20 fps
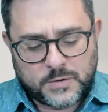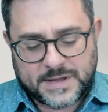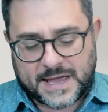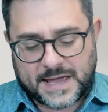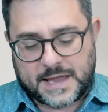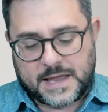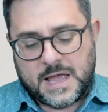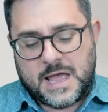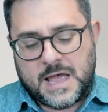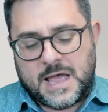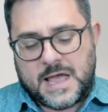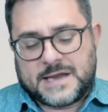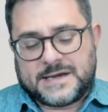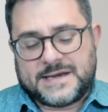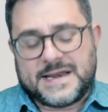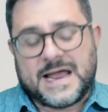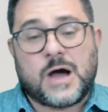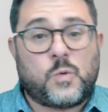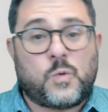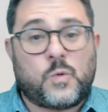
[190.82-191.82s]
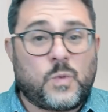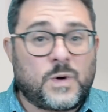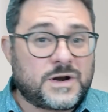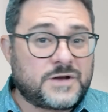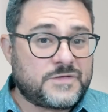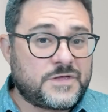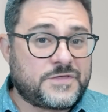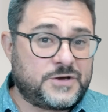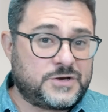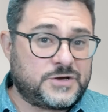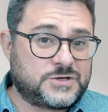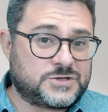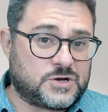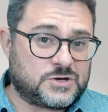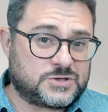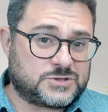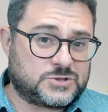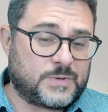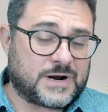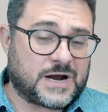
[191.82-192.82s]
Okay. Now, one of the things
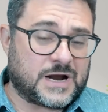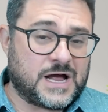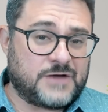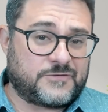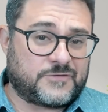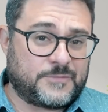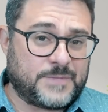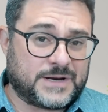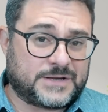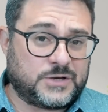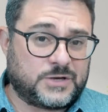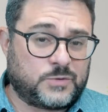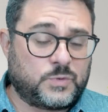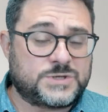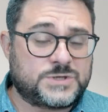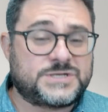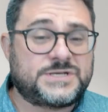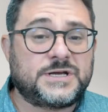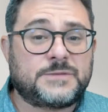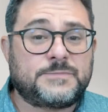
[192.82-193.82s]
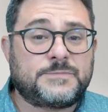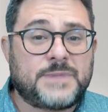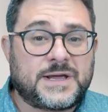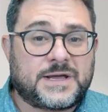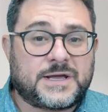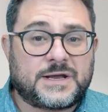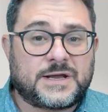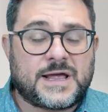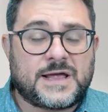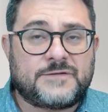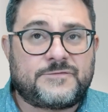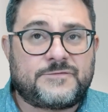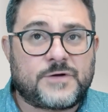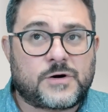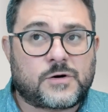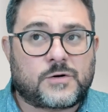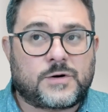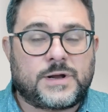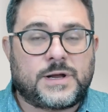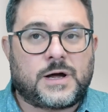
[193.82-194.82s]
also about ivermectin, which did make it a
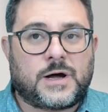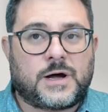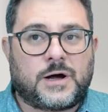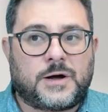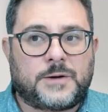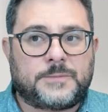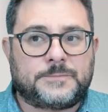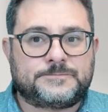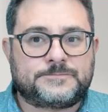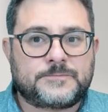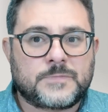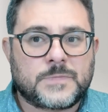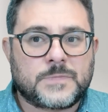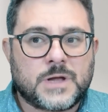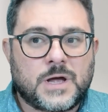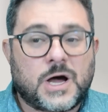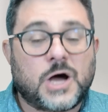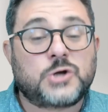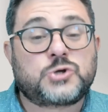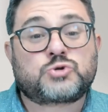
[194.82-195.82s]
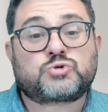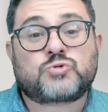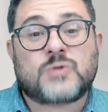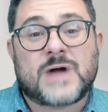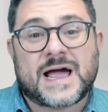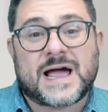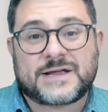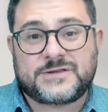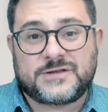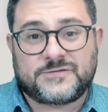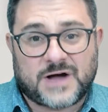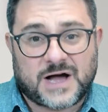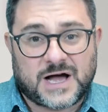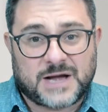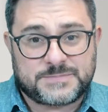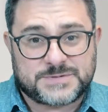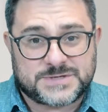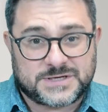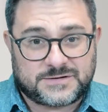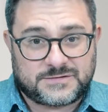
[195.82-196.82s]
very um, attractive
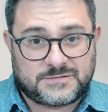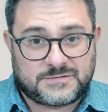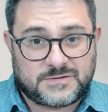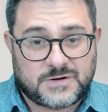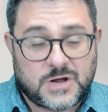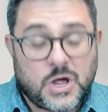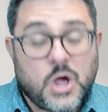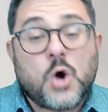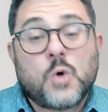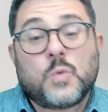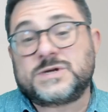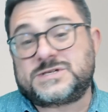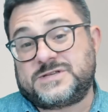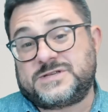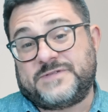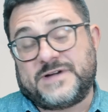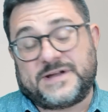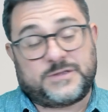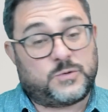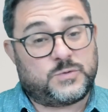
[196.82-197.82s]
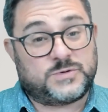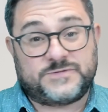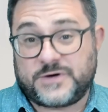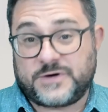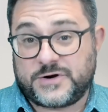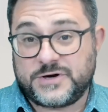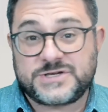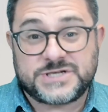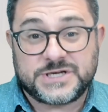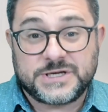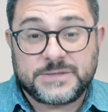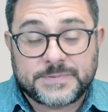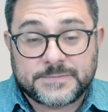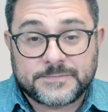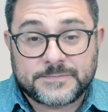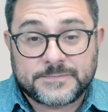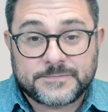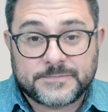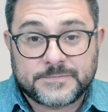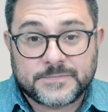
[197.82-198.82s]
option, was the fact that it was very
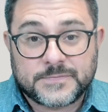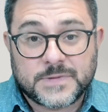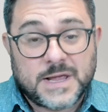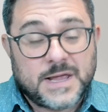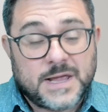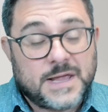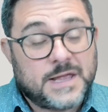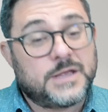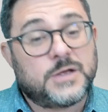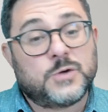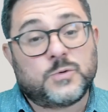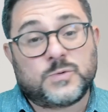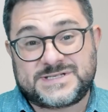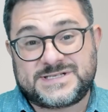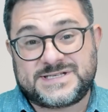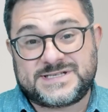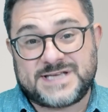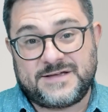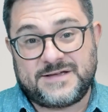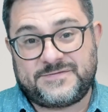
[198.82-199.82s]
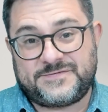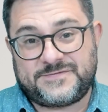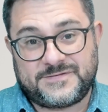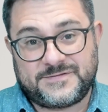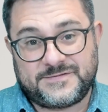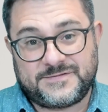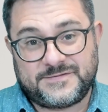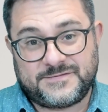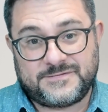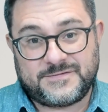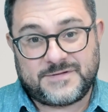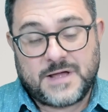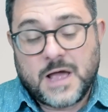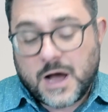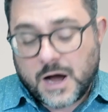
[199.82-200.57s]
cheap. It was safe,